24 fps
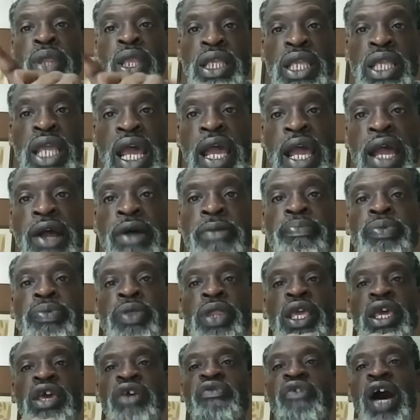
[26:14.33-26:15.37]
Now
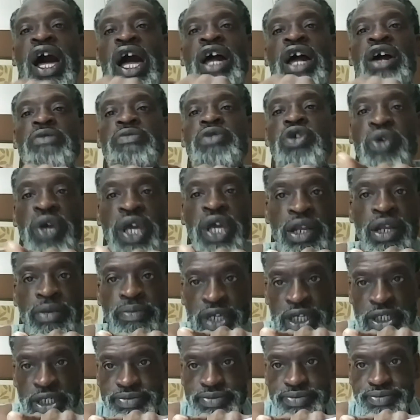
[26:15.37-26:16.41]
if I am your
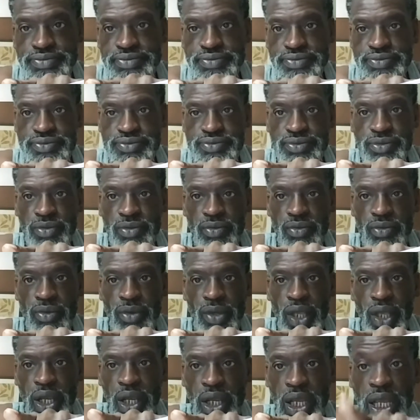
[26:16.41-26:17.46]
enemy,
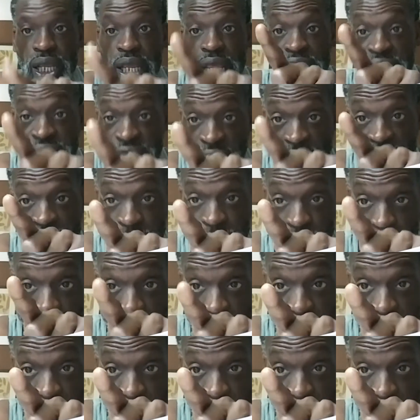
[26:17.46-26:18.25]
if I am your